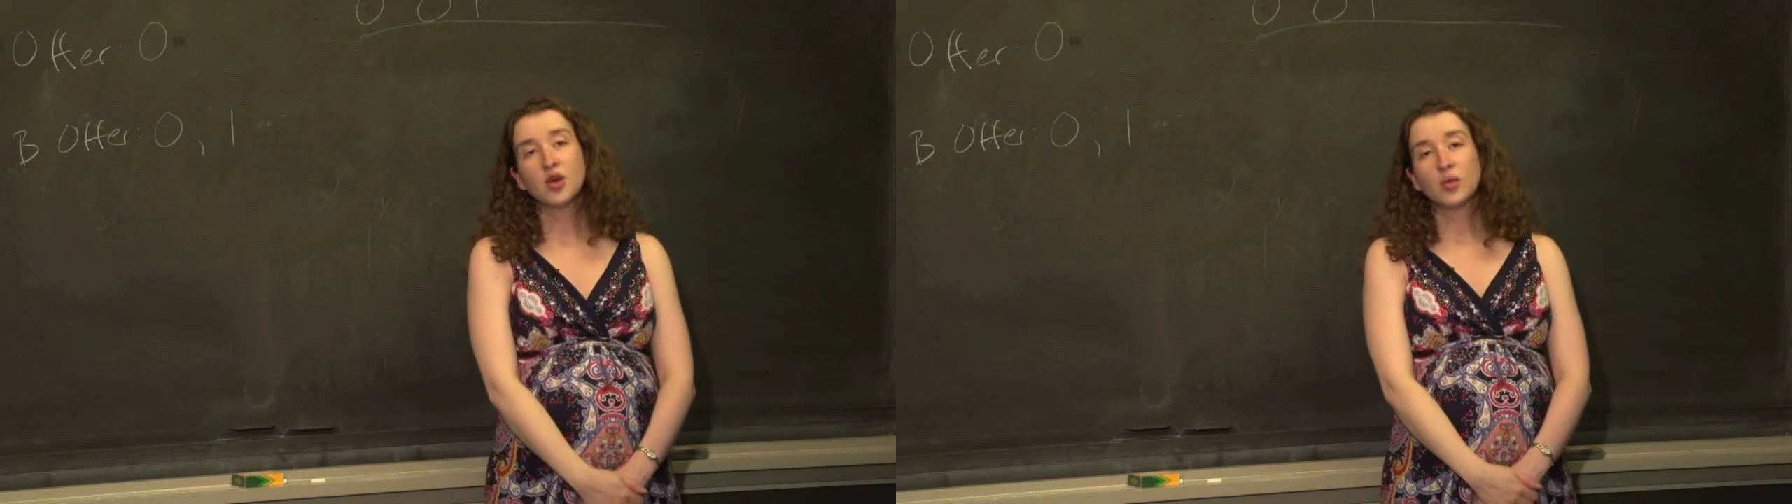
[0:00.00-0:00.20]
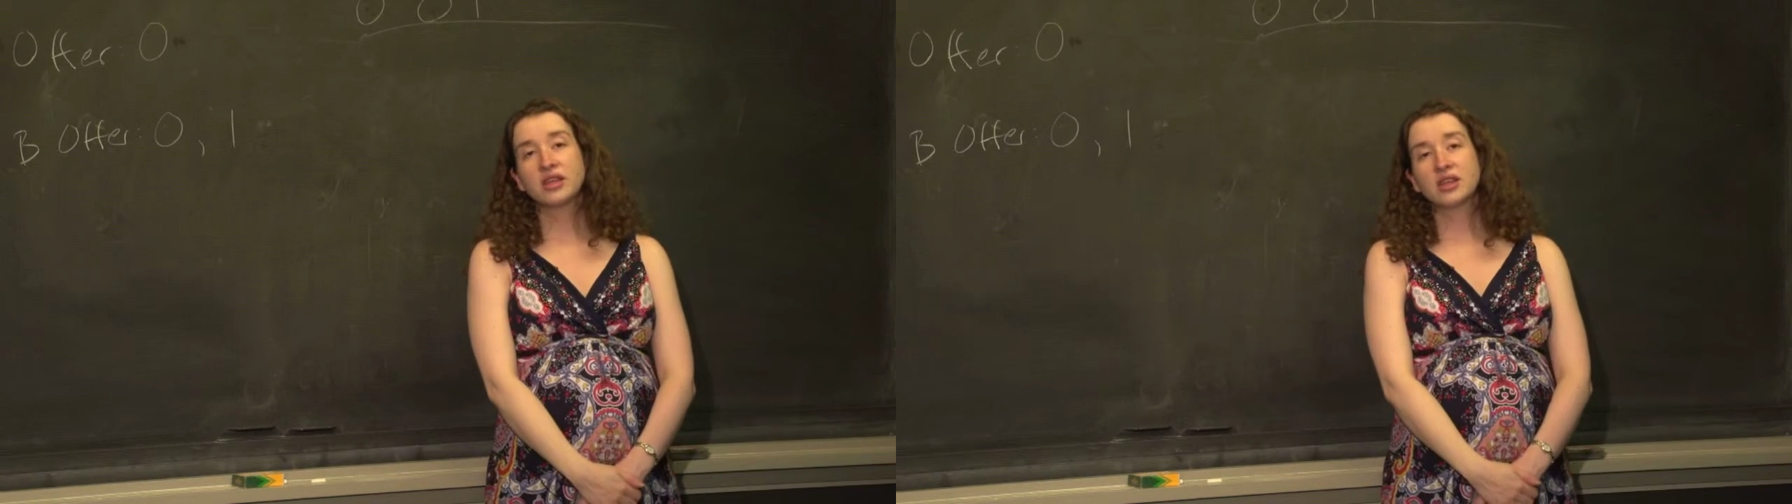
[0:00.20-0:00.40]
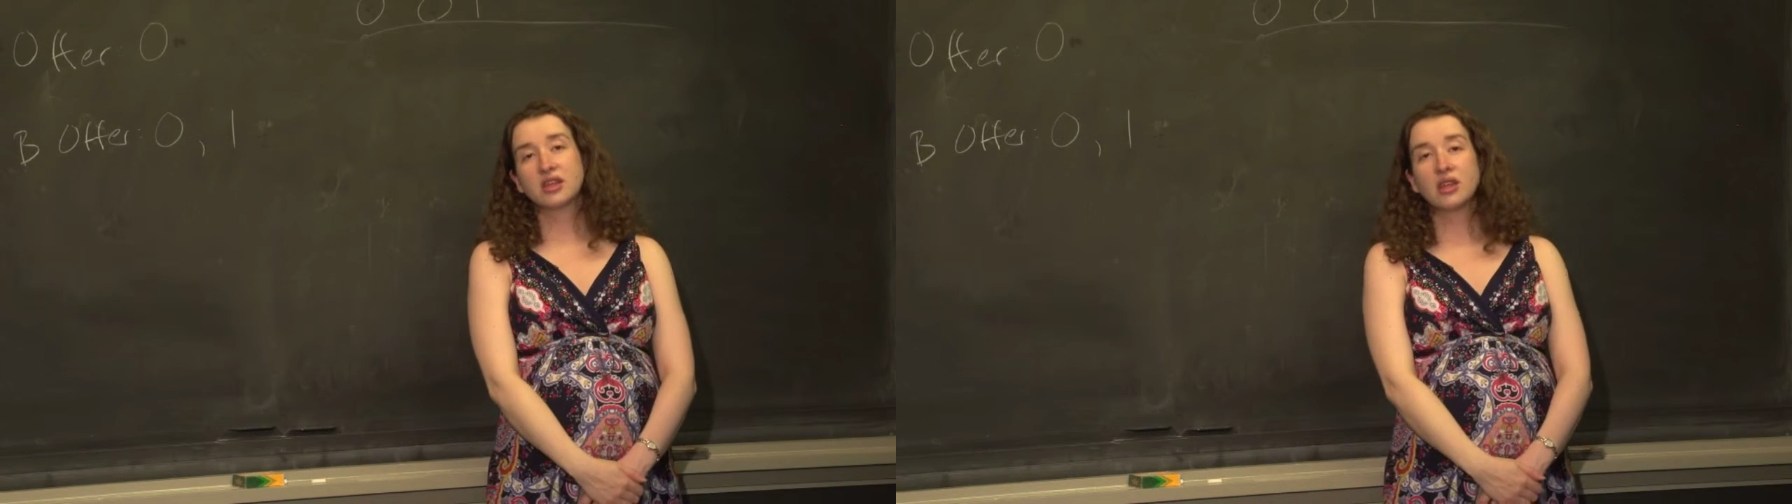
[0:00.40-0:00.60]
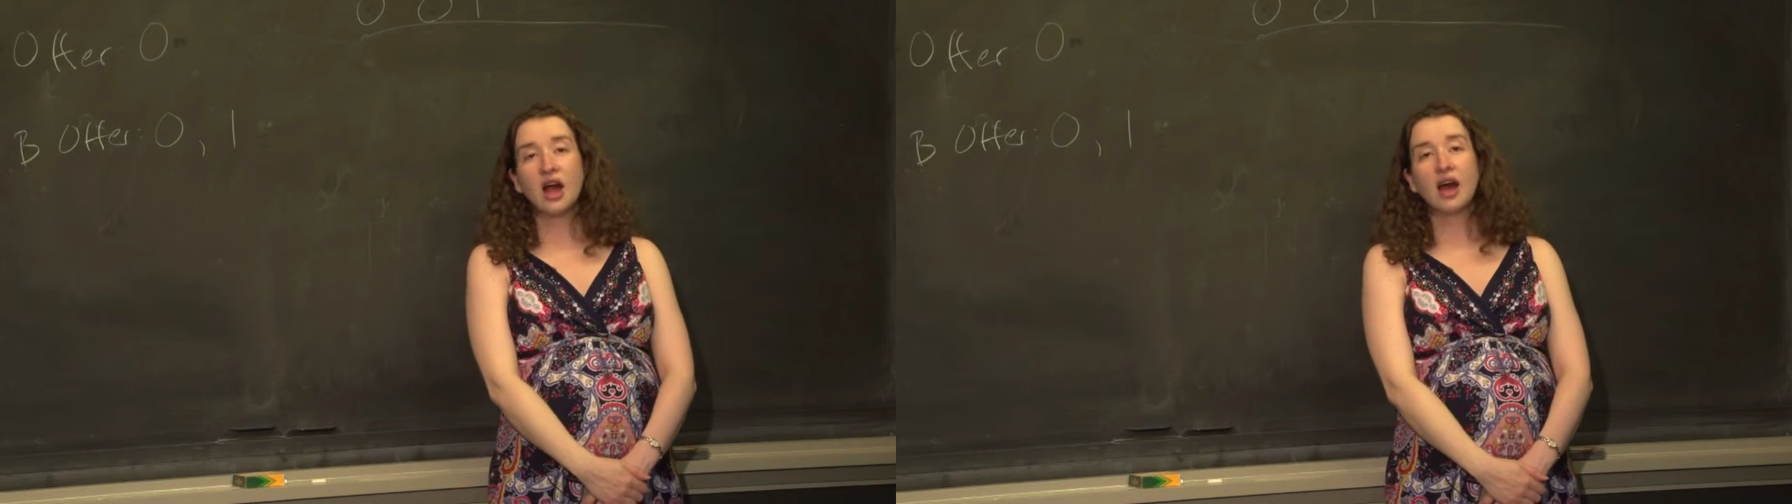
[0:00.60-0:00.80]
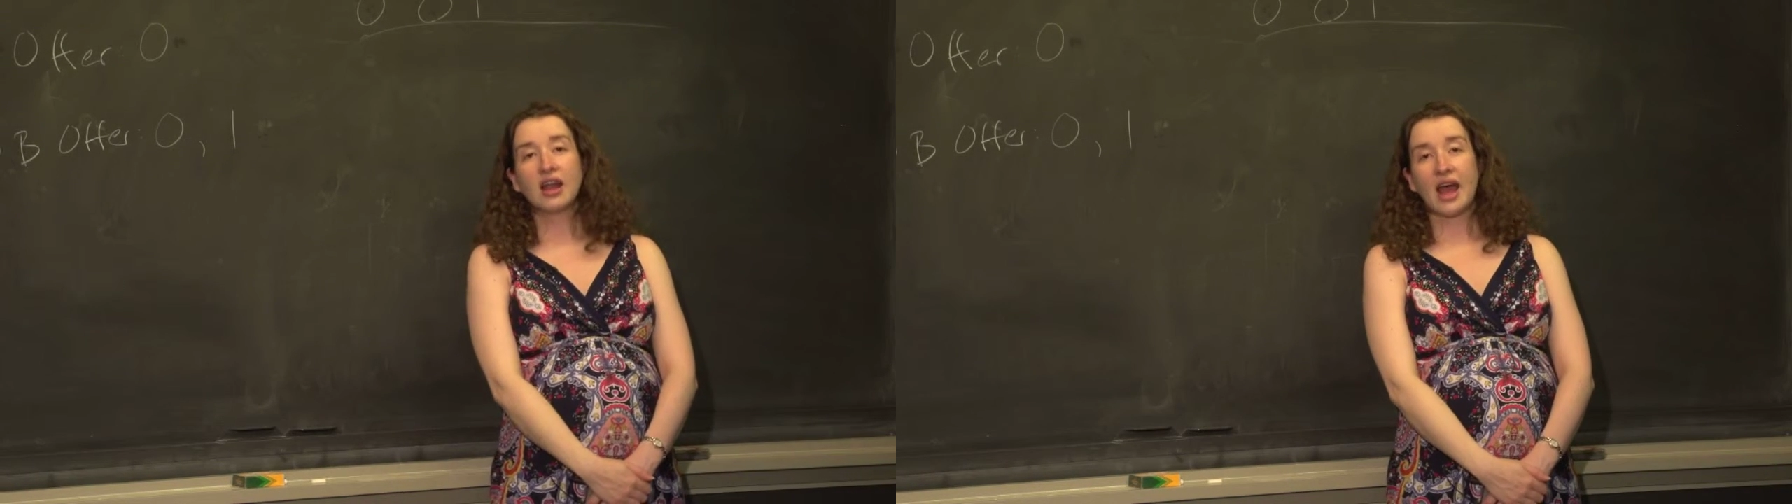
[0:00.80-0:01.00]
we did
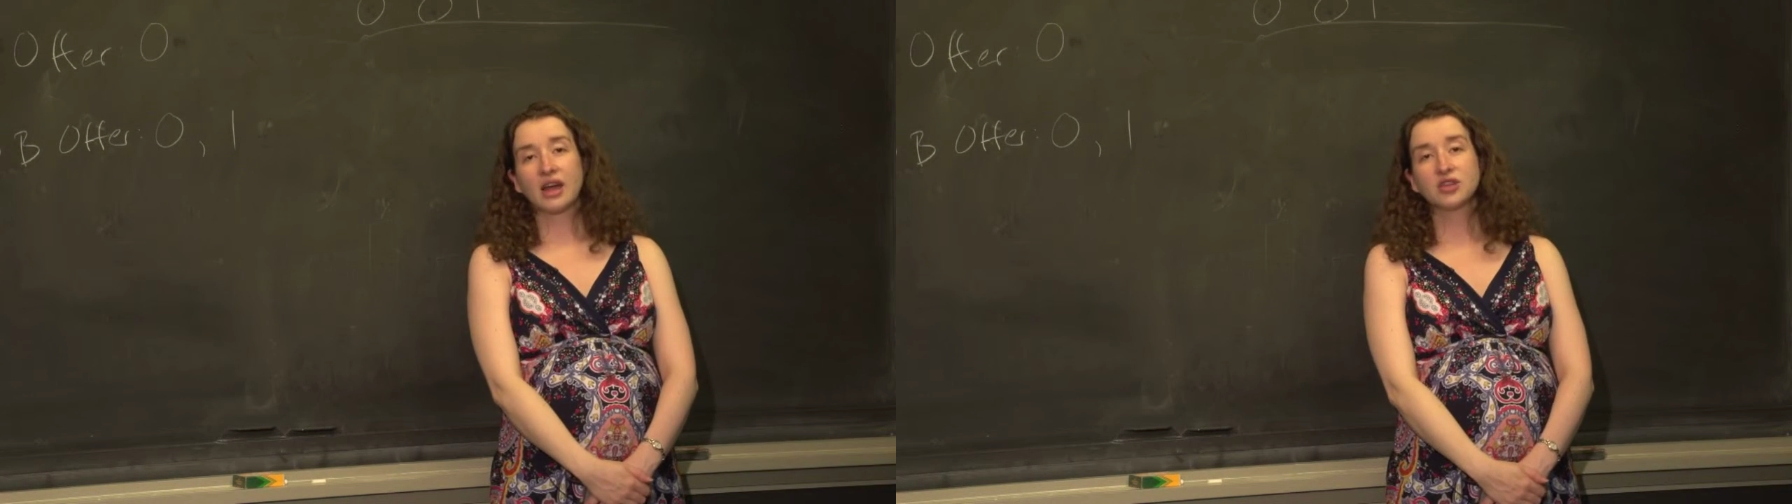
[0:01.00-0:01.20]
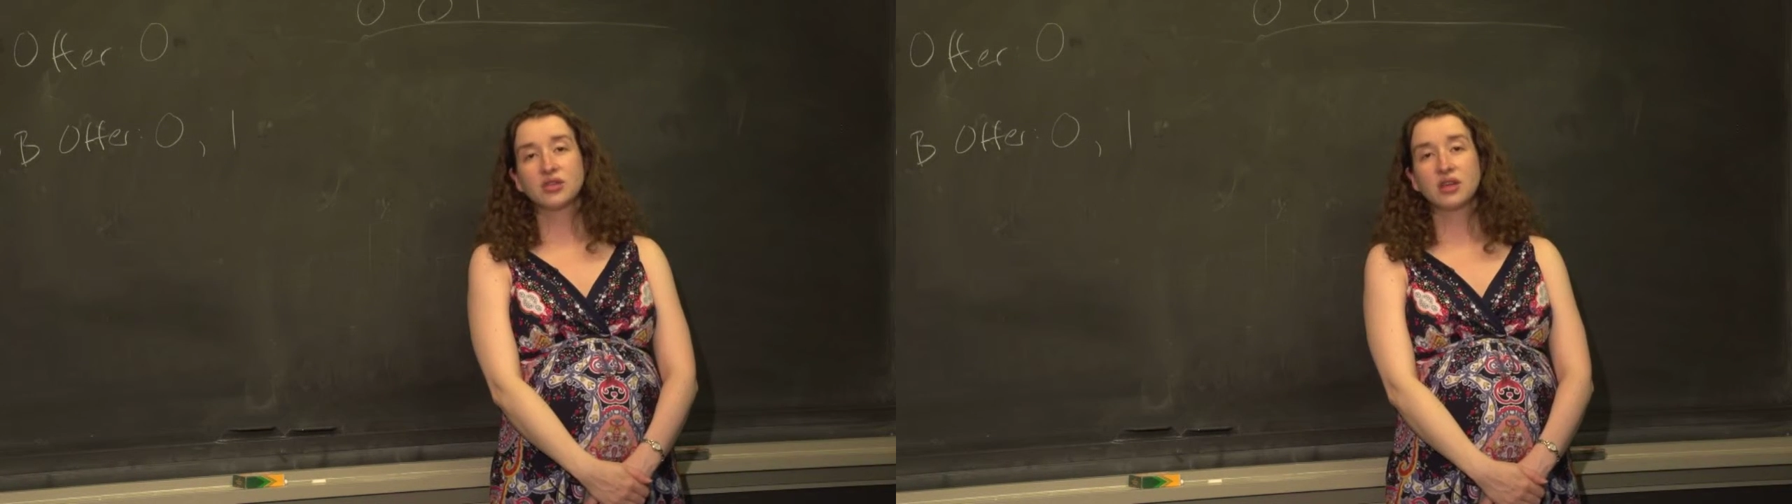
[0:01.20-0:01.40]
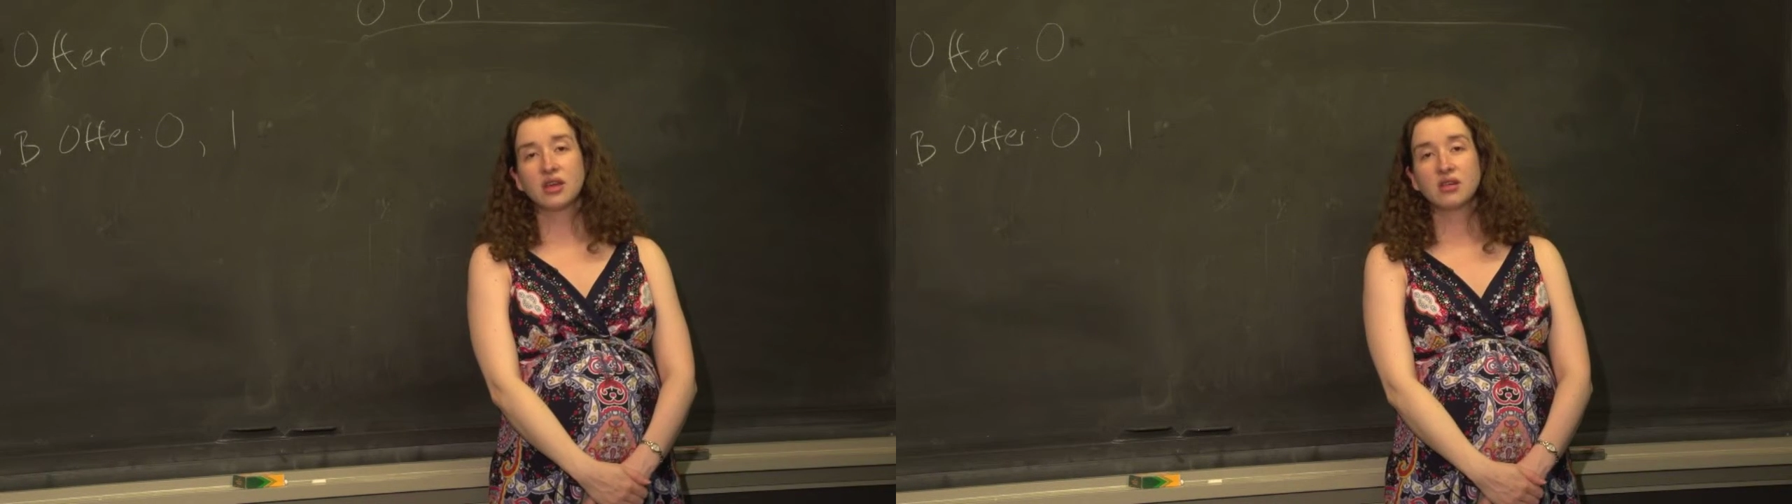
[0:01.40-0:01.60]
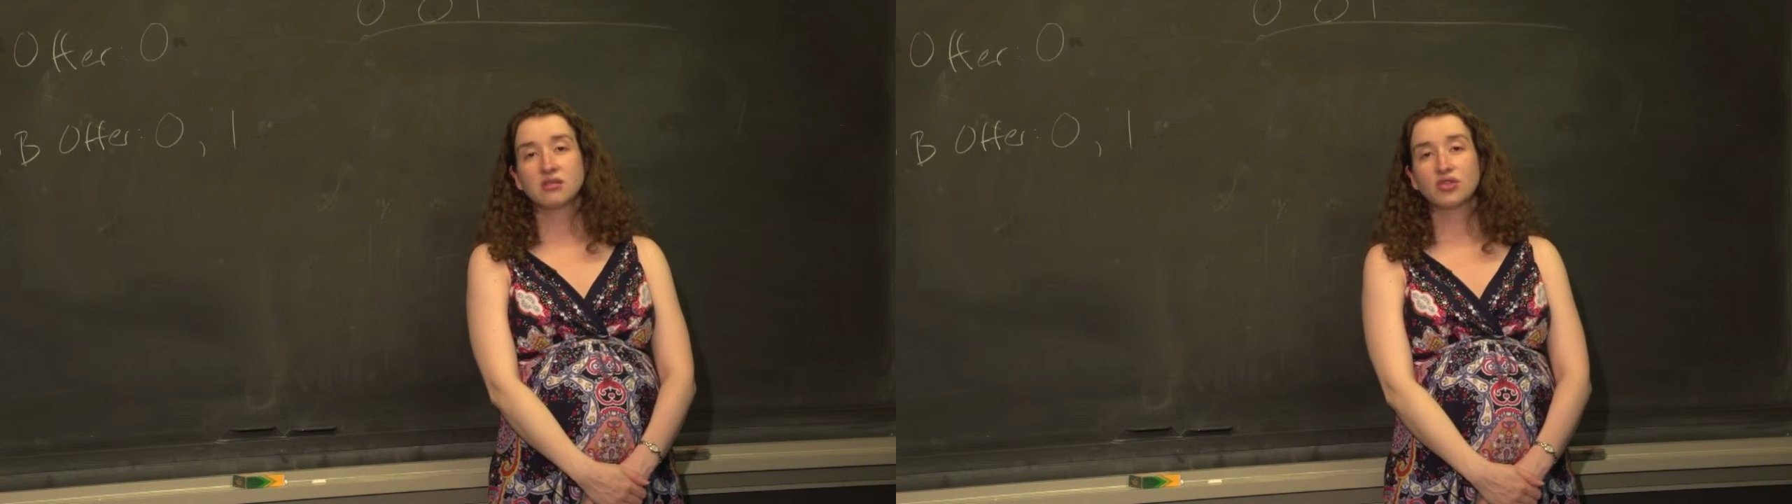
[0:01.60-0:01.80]
not actually